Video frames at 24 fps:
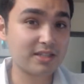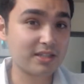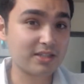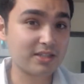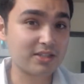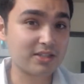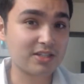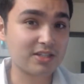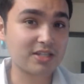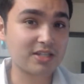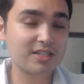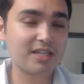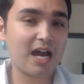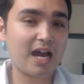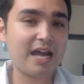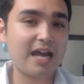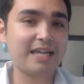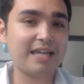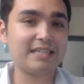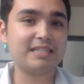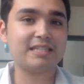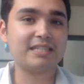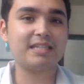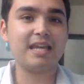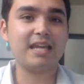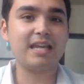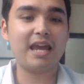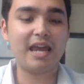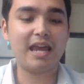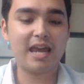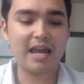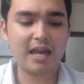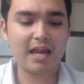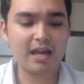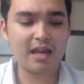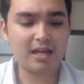sight,
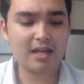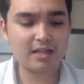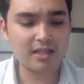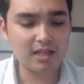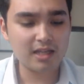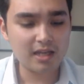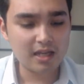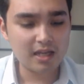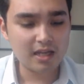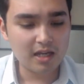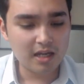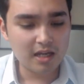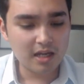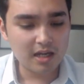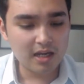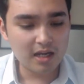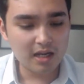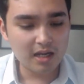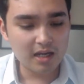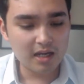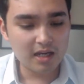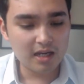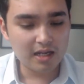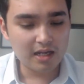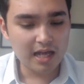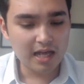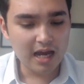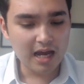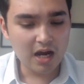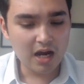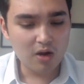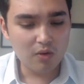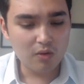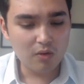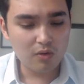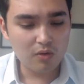and
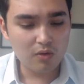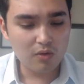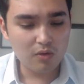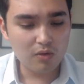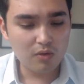now